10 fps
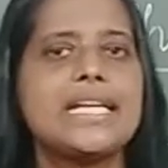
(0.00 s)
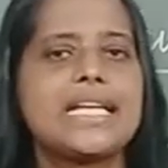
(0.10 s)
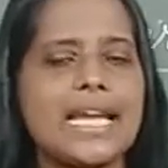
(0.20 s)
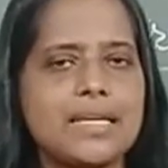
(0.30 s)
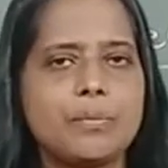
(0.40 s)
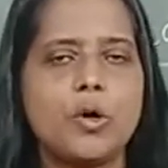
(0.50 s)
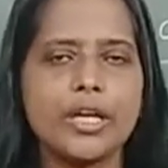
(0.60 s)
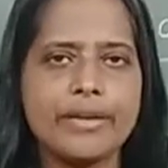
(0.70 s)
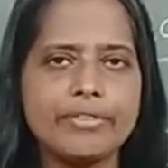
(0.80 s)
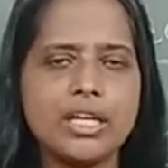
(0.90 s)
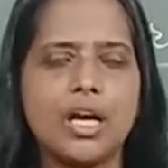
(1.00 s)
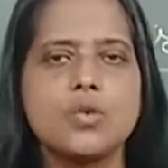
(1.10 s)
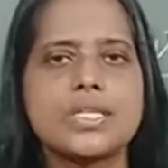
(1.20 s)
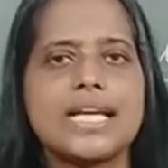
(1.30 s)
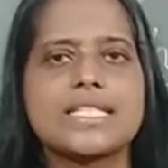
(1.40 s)
In Kalimpong, every
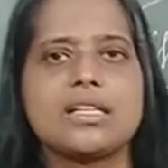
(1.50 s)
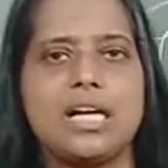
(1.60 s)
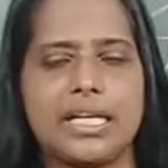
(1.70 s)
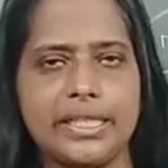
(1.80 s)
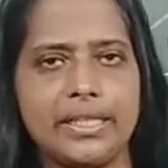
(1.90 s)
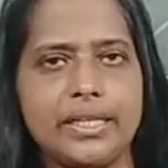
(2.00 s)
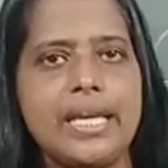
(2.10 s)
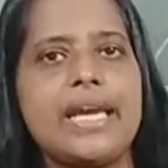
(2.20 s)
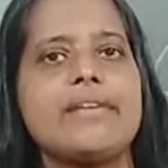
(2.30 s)
house has a garden.